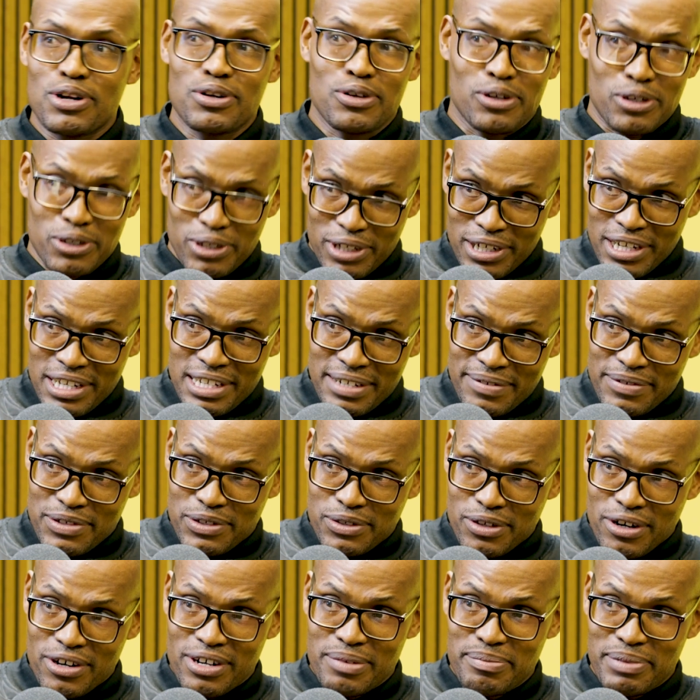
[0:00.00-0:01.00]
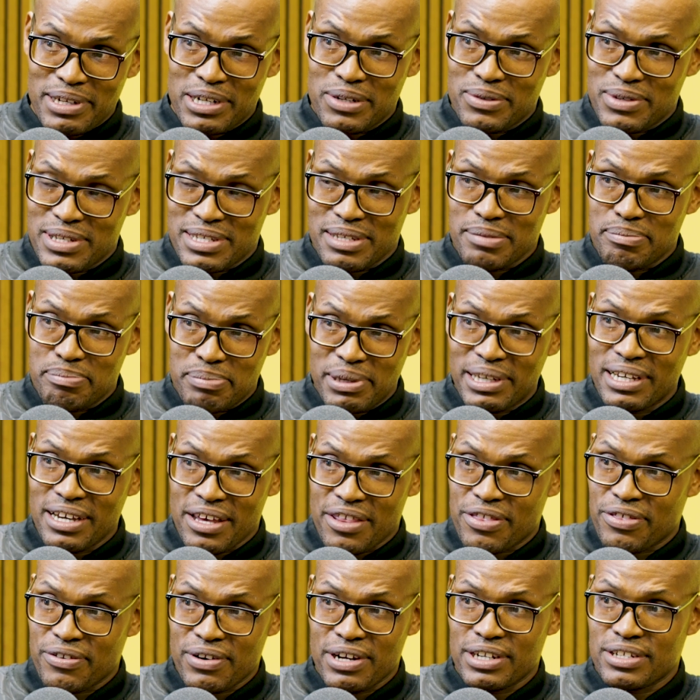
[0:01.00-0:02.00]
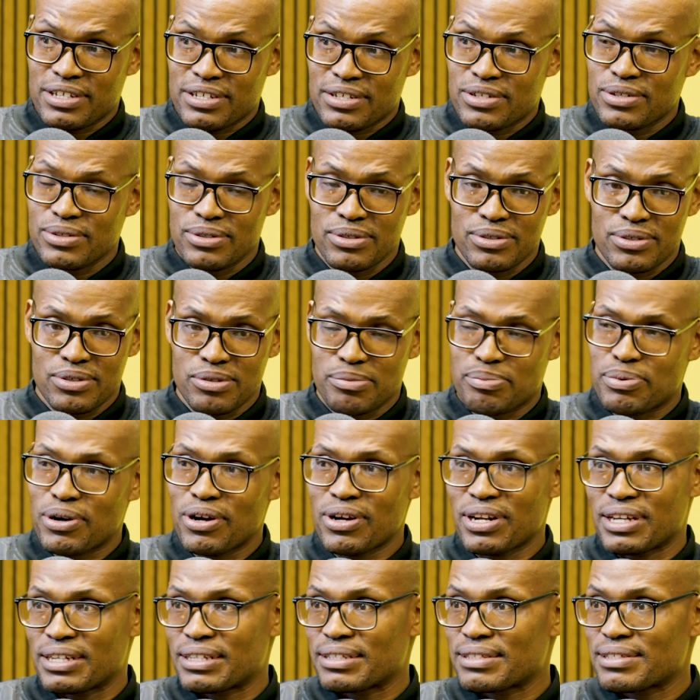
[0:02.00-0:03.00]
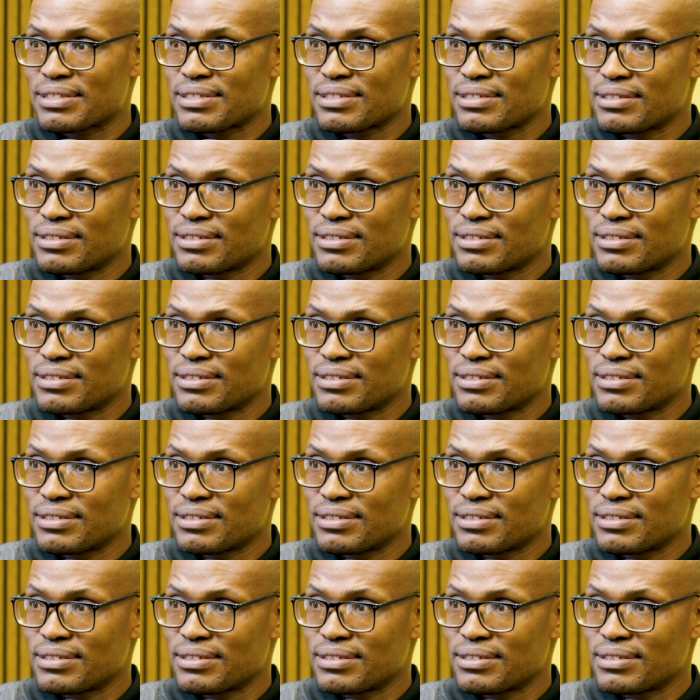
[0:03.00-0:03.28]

alternative scoring, but it was a bigger threat to products.